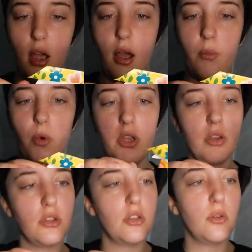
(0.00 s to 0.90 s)
What you
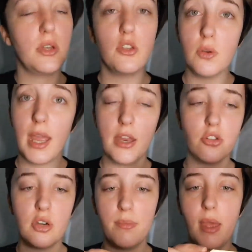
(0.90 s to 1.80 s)
can do, you can
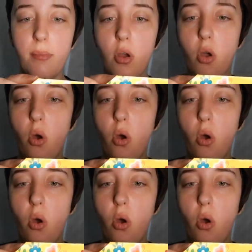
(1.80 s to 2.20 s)
trim them,